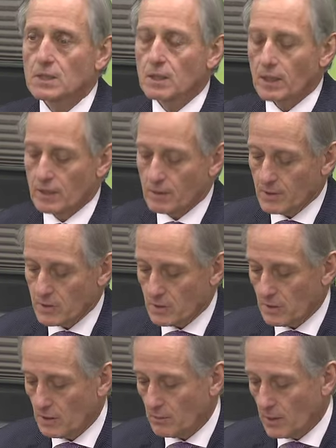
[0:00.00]
I
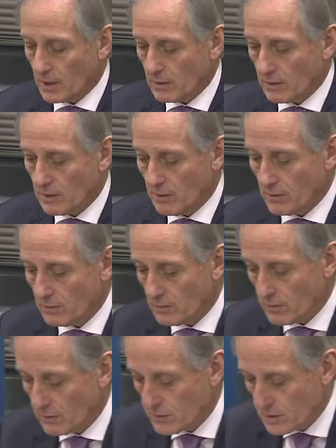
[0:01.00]
commissioned Michael Heron,
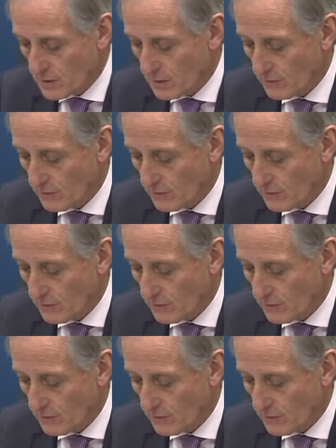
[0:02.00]
QC,